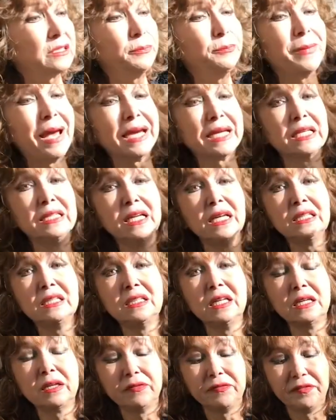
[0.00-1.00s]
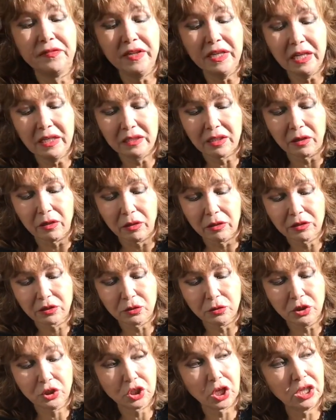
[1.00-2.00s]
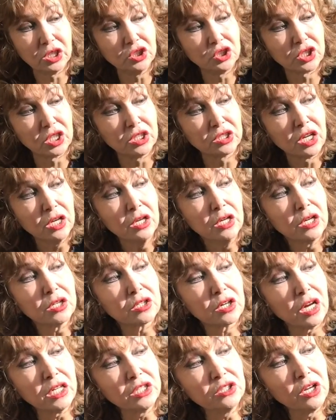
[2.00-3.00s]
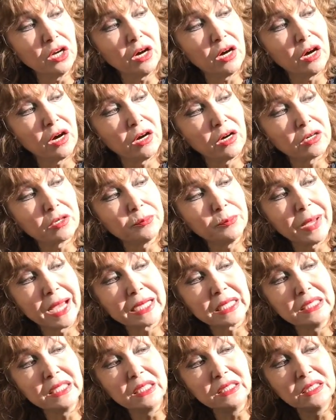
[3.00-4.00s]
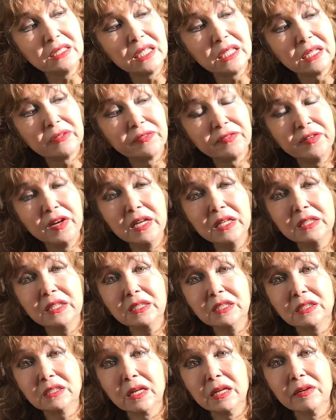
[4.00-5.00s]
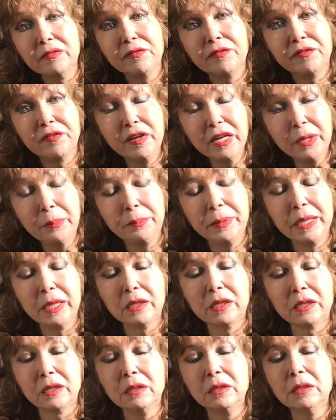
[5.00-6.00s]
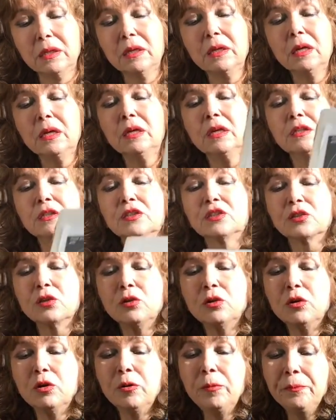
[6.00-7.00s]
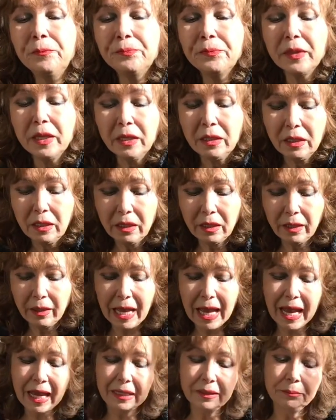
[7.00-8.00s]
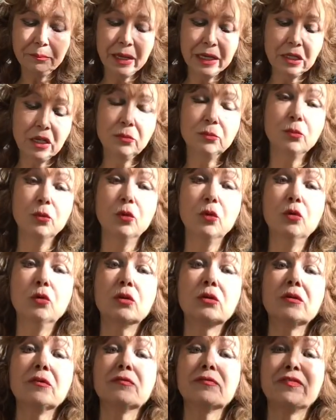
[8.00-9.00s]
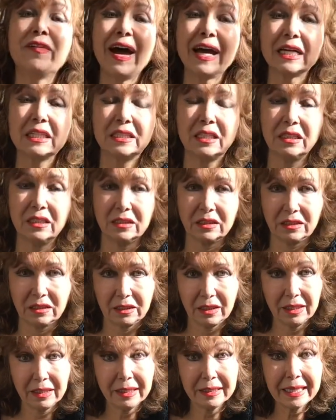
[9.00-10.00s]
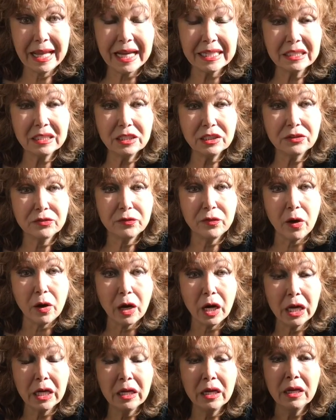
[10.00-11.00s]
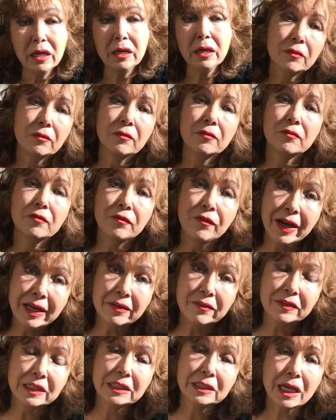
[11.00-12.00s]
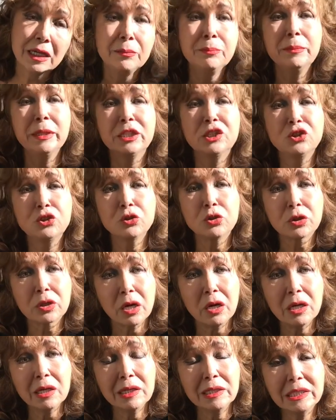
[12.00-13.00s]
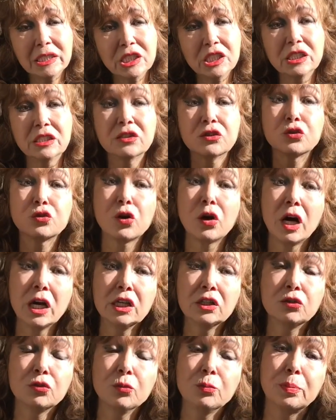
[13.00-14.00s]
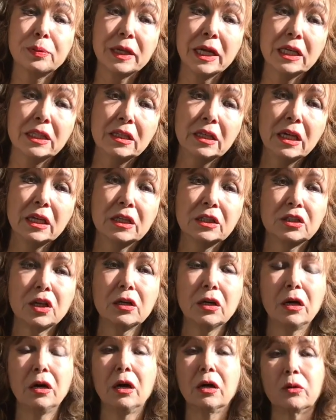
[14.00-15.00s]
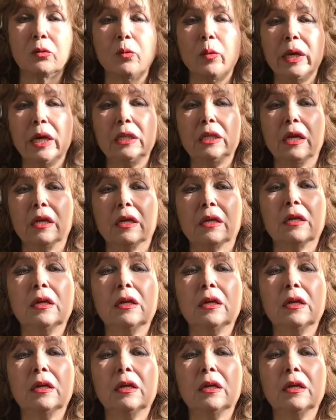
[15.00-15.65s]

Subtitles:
magnetic field also changes. Right now, our magnetic field is flipping. So, and many more factors. That is why when we say meteorologists try to predict our weather,